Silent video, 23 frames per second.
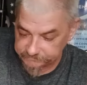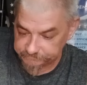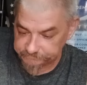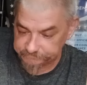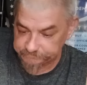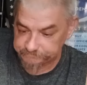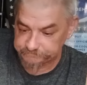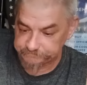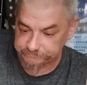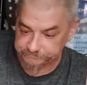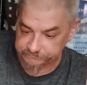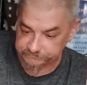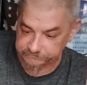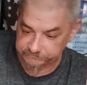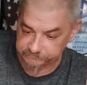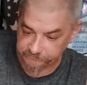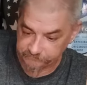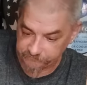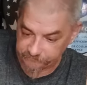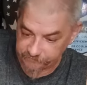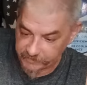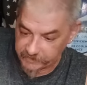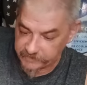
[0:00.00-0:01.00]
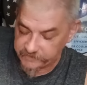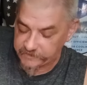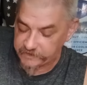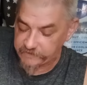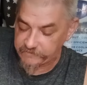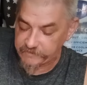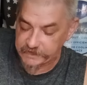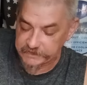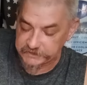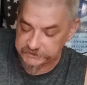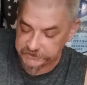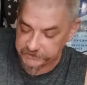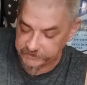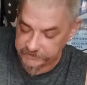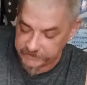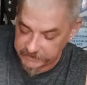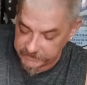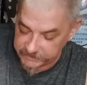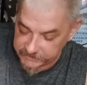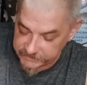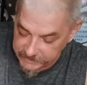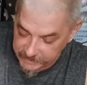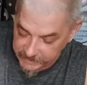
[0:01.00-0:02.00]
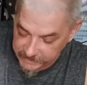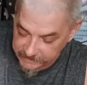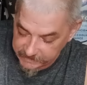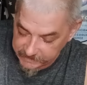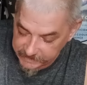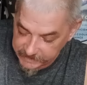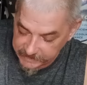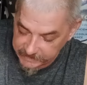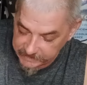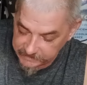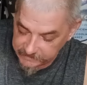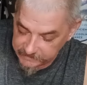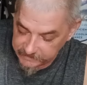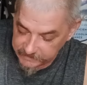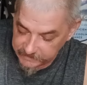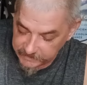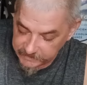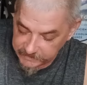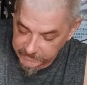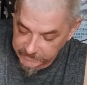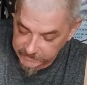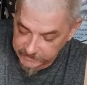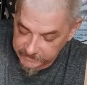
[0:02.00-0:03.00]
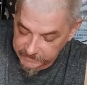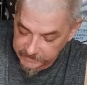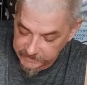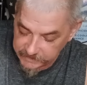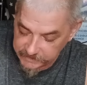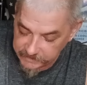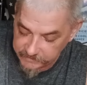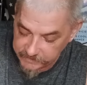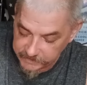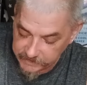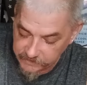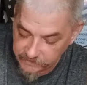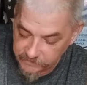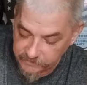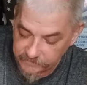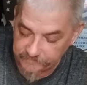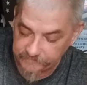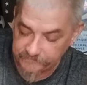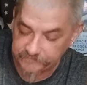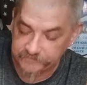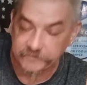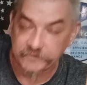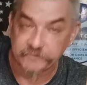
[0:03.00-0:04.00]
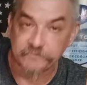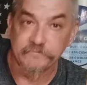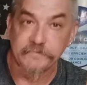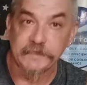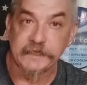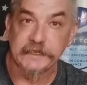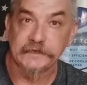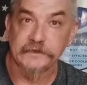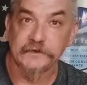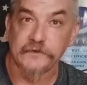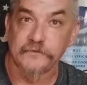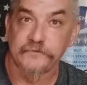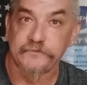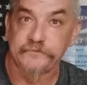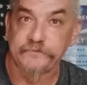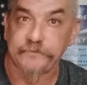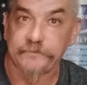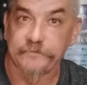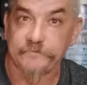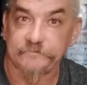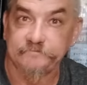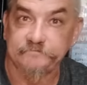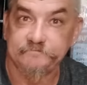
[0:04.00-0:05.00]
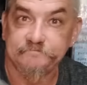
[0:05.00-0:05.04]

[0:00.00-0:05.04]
See if I can show you the inside of that. There we go. Meatloaf